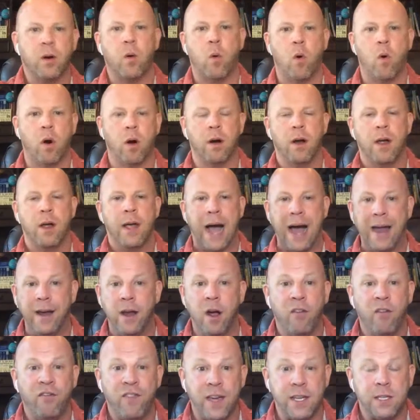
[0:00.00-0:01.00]
or I
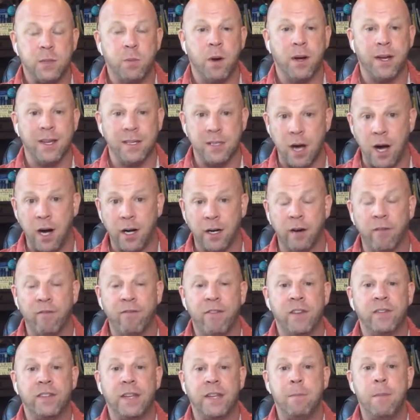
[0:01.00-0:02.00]
know Facebook is
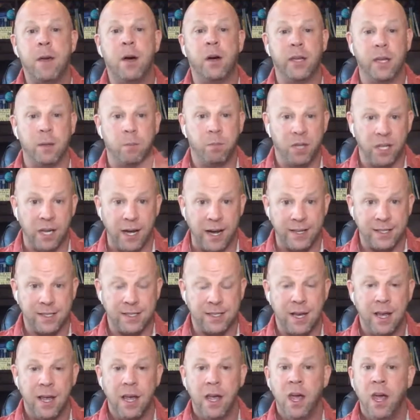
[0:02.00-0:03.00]
150 million
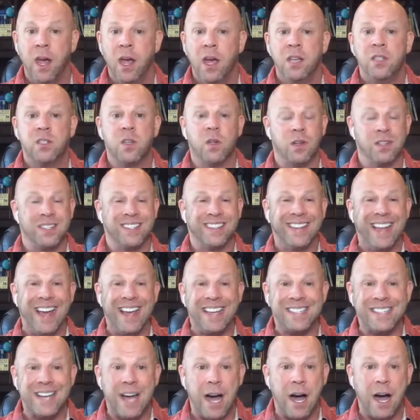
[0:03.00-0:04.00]
plus. So there's
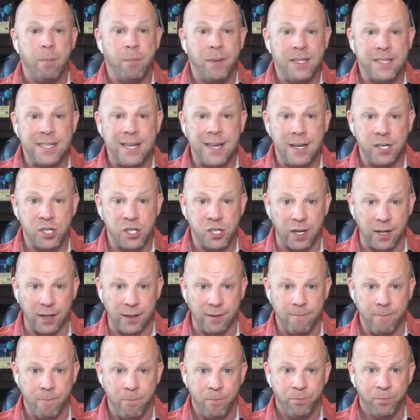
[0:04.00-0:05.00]
less
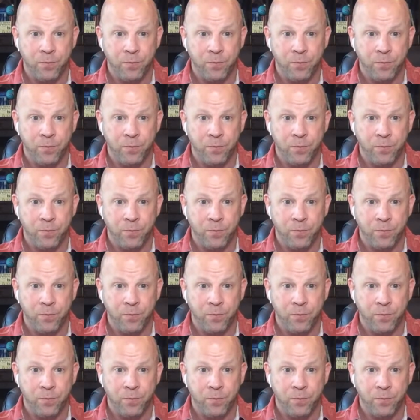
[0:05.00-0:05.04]
competition.